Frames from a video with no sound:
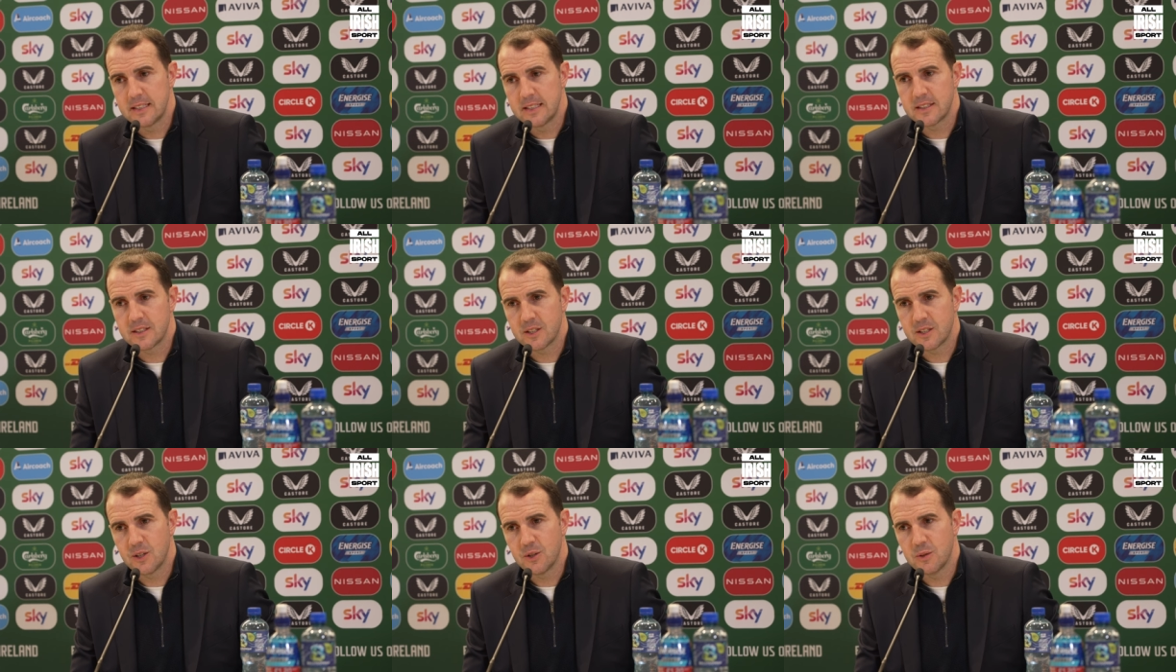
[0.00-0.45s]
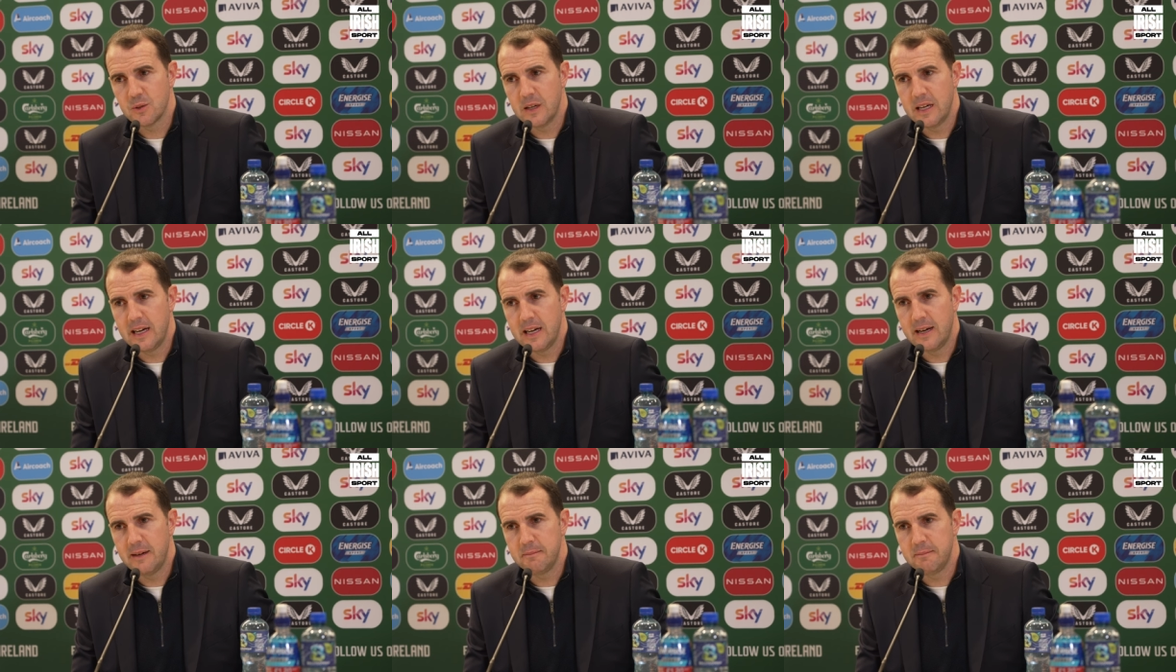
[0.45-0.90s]
So,
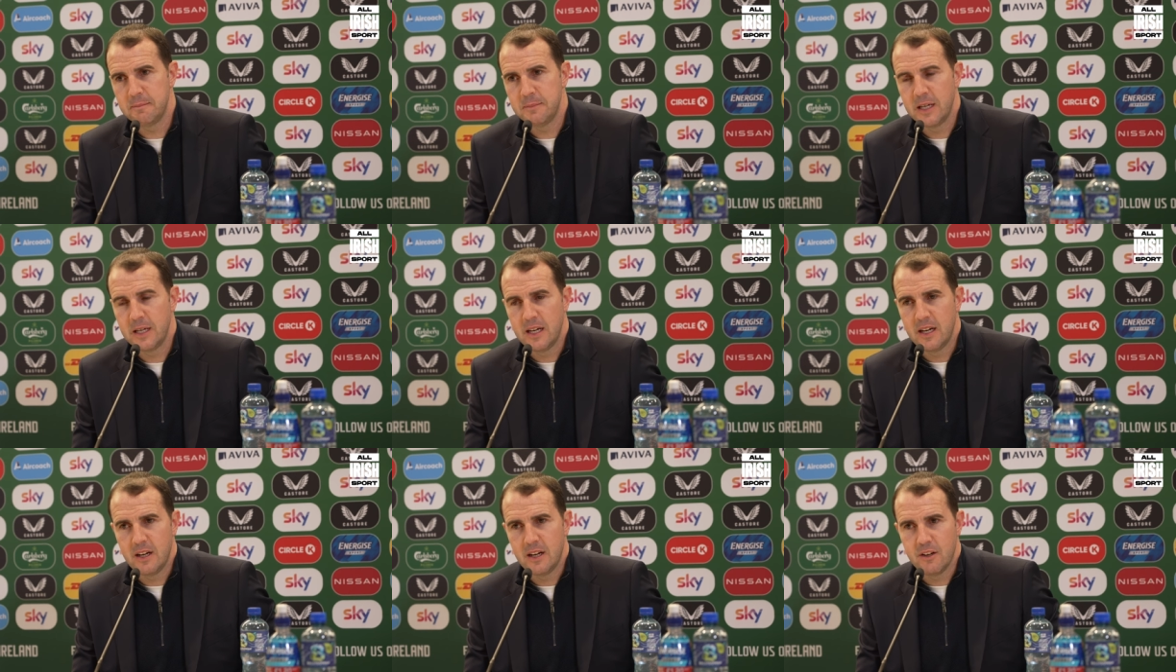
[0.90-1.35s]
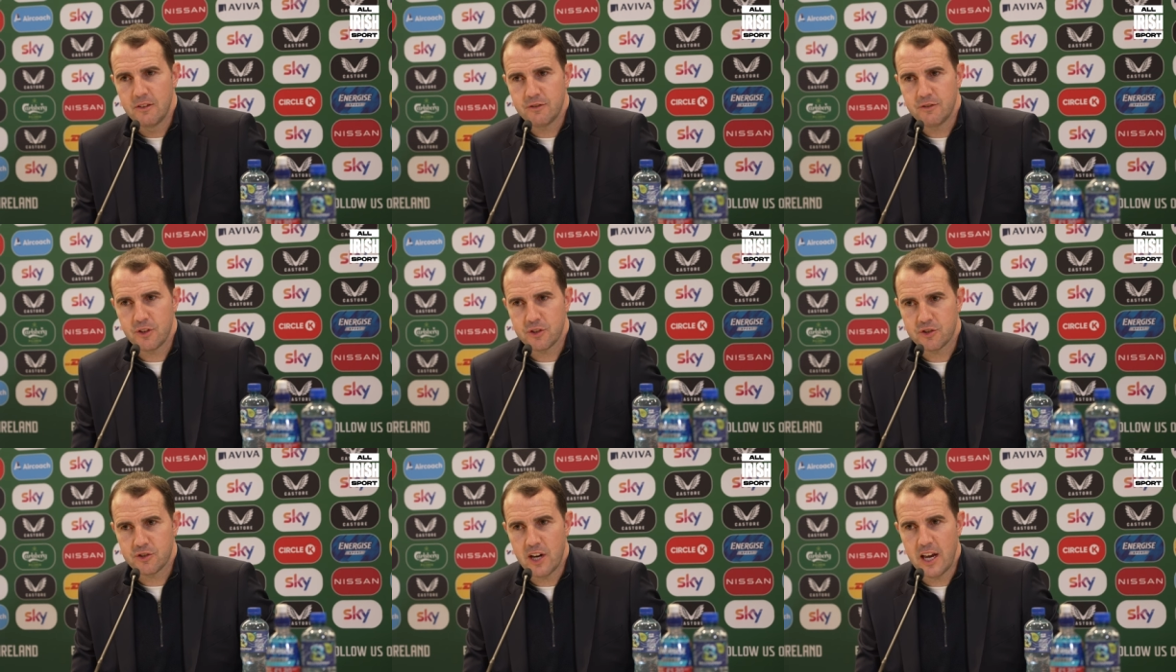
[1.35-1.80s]

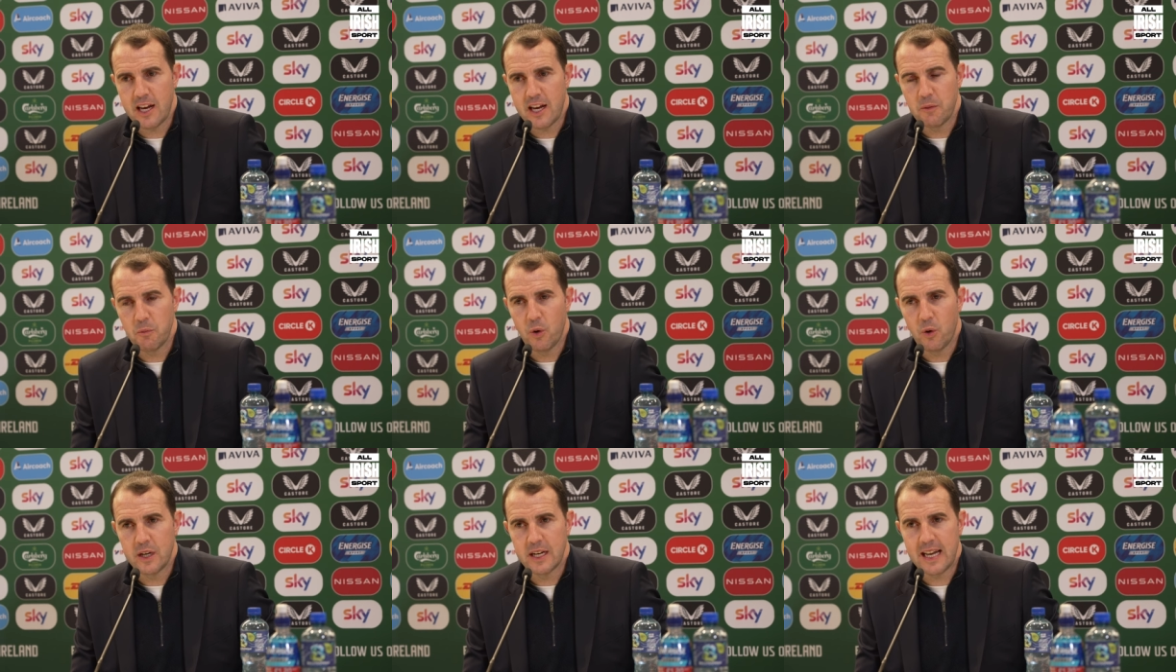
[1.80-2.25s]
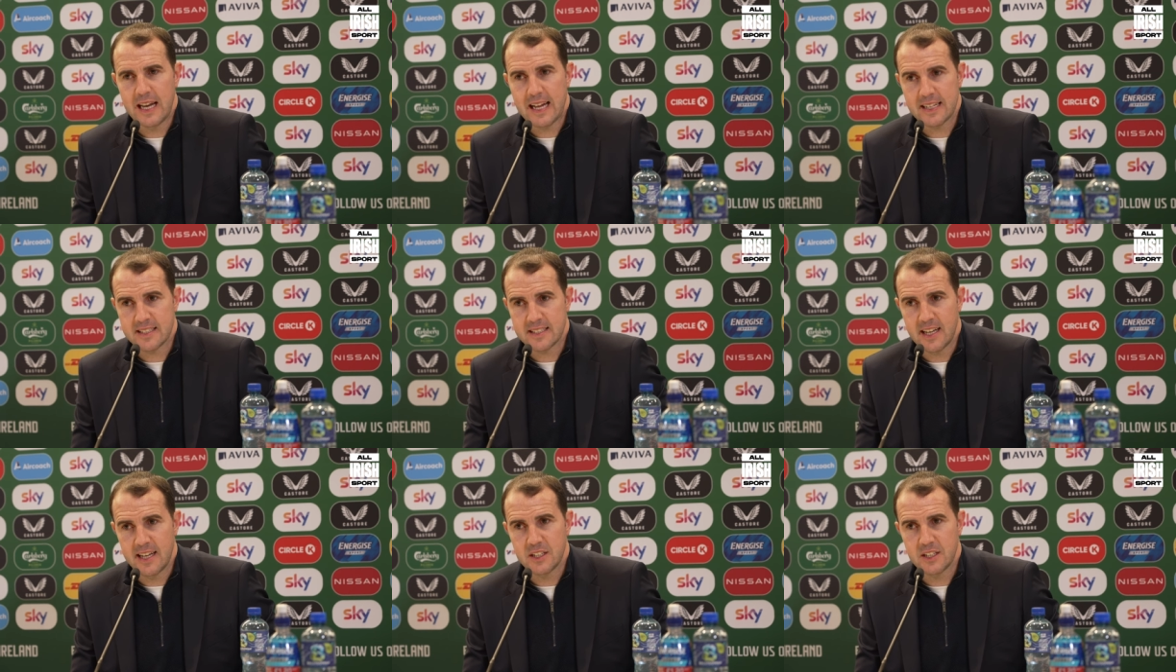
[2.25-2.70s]
frustrating one in
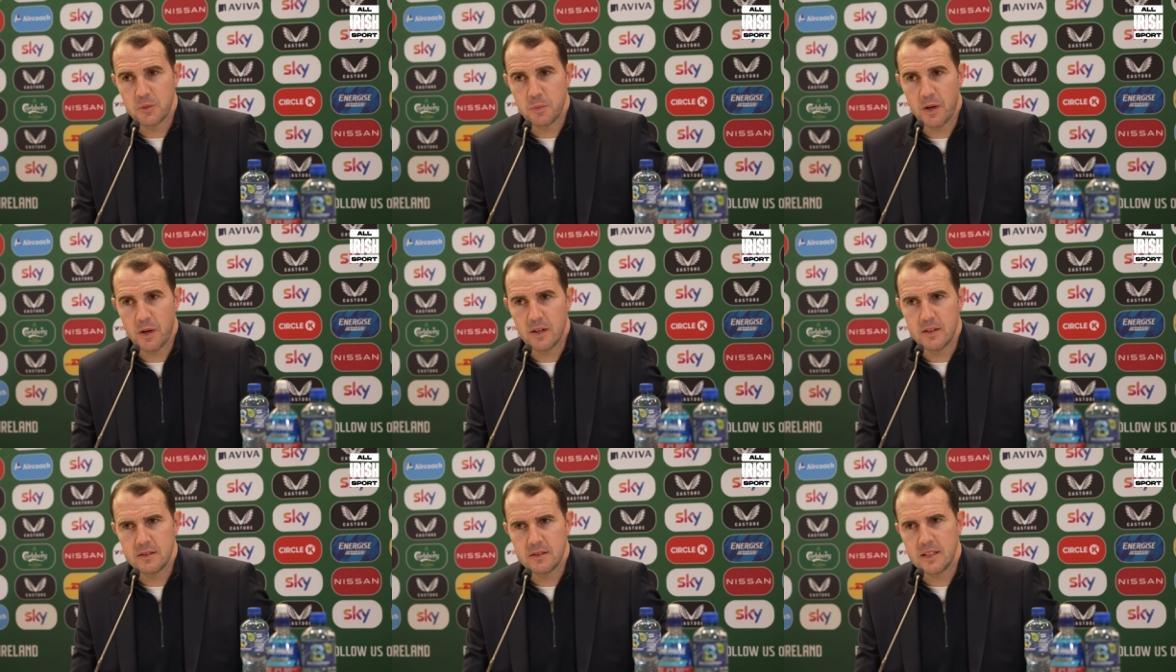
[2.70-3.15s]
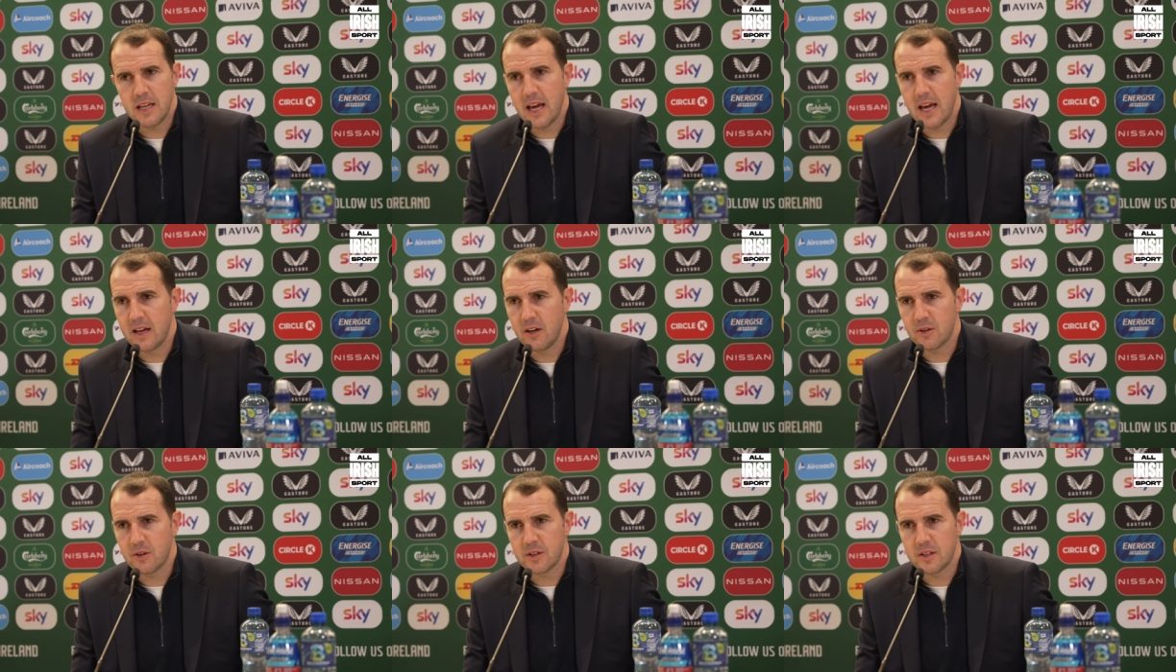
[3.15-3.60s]
that sense, but
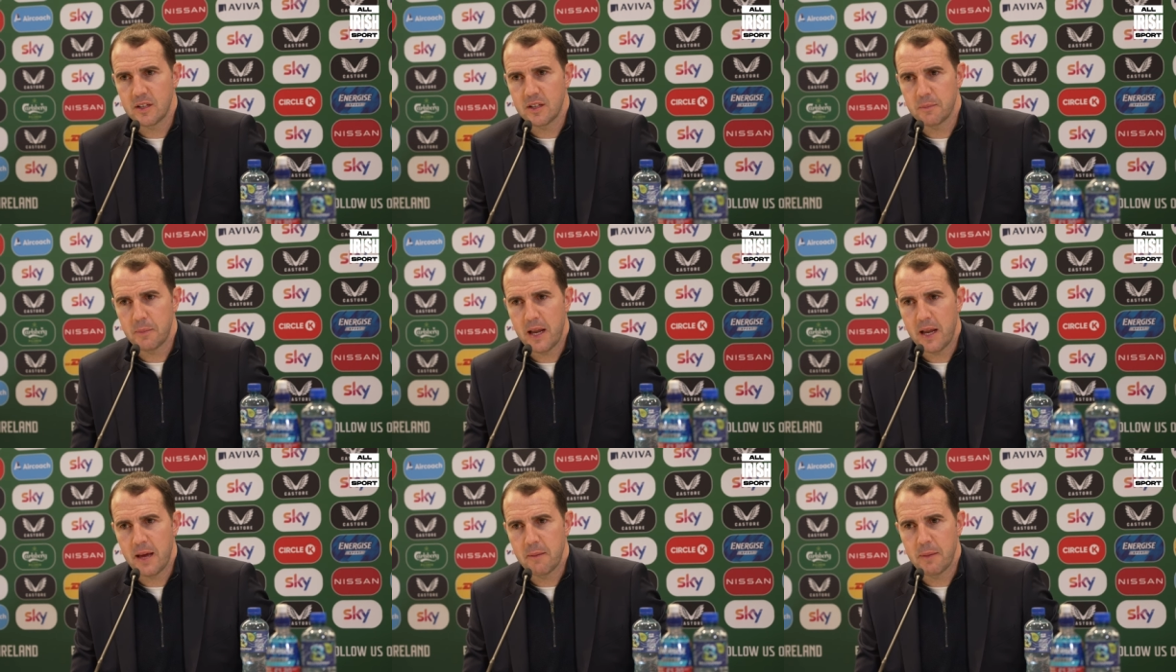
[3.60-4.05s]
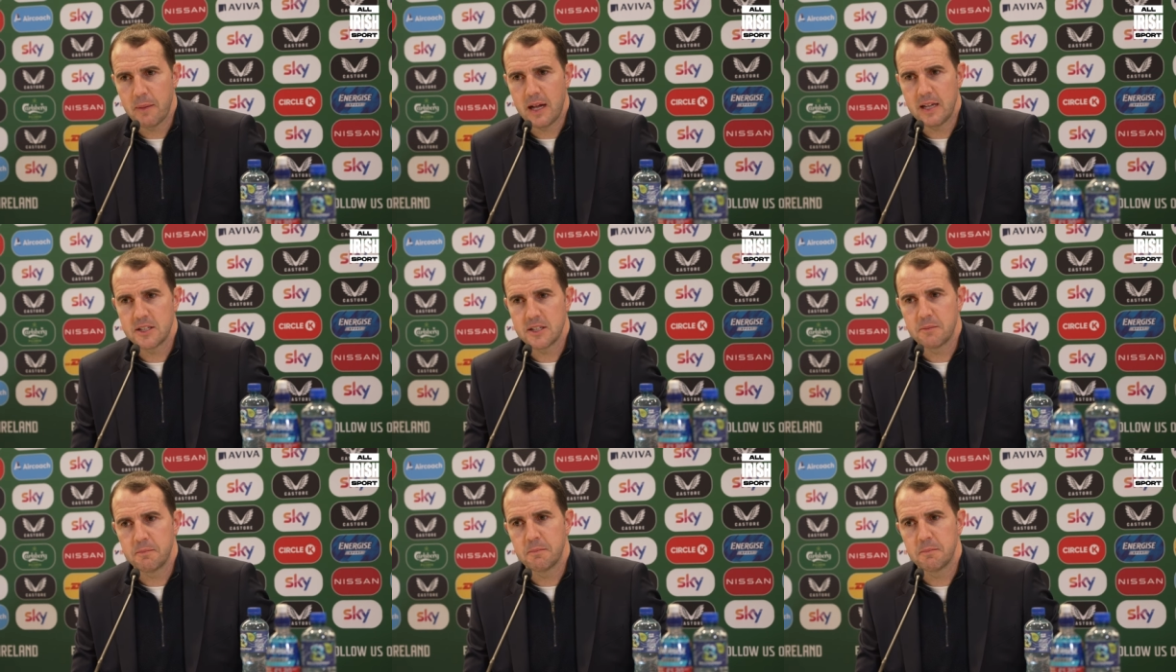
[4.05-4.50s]
yeah, look, you're playing
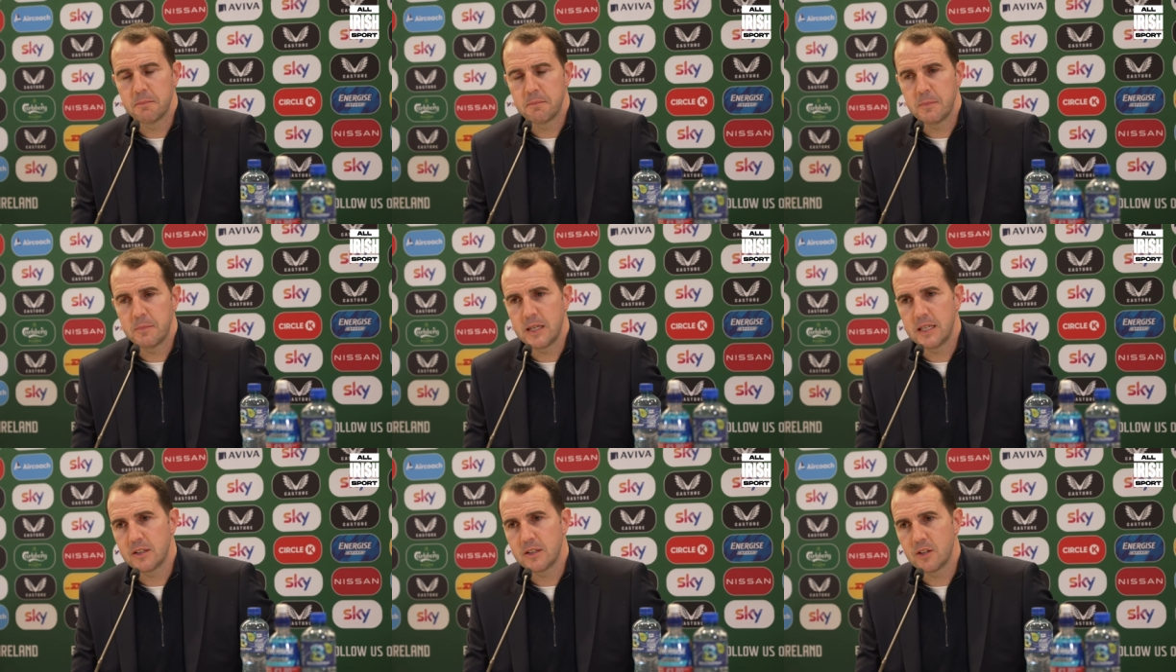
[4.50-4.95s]
Belgium in